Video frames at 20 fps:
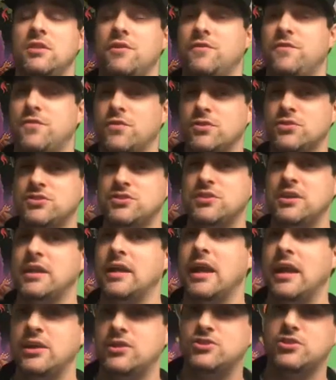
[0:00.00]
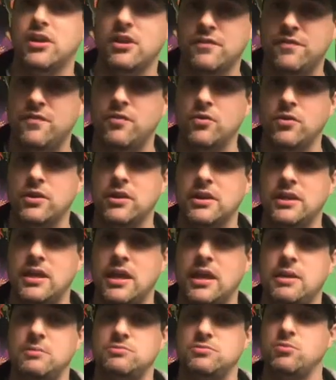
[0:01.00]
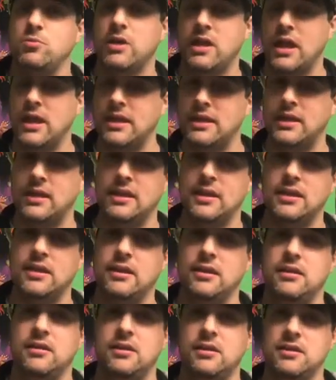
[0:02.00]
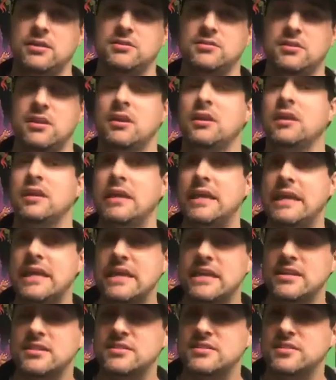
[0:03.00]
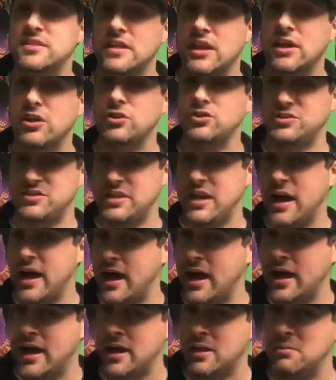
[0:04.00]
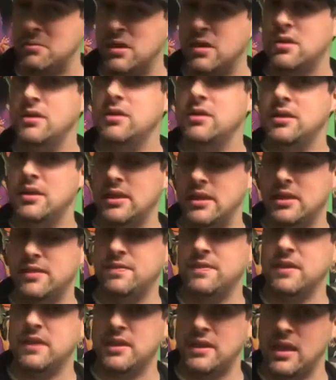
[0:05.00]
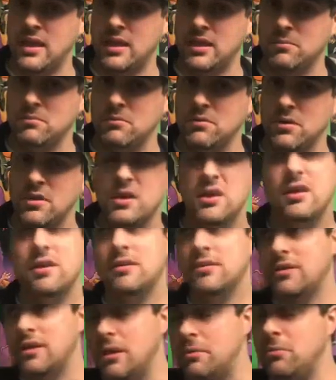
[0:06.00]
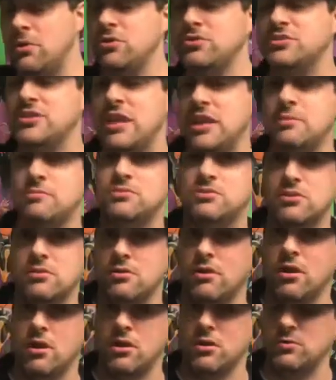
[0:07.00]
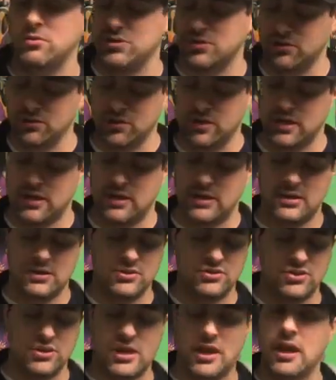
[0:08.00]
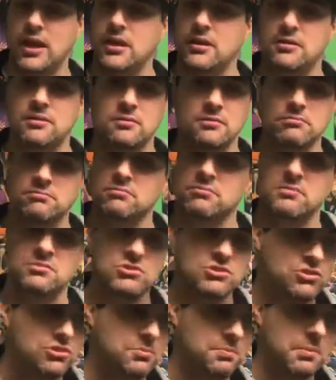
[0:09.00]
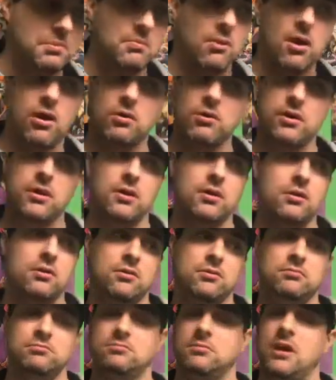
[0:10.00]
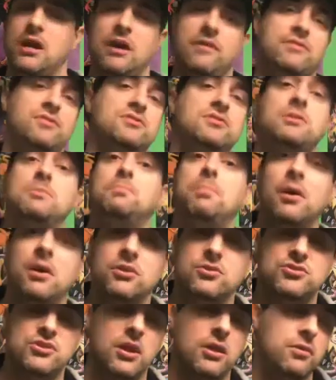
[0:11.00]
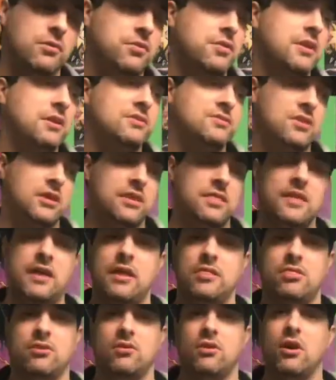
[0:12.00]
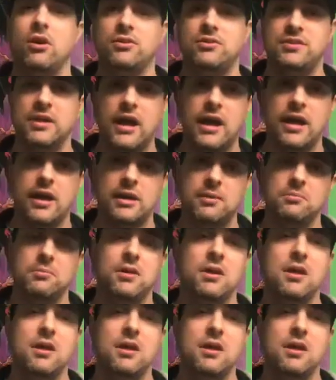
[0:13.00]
The first thing I check for in games when I get in is there time in the game? Now most games there are. When you're looking at Ninja Gaiden, Super Mario, obviously Punch-Out, things like that, there are time.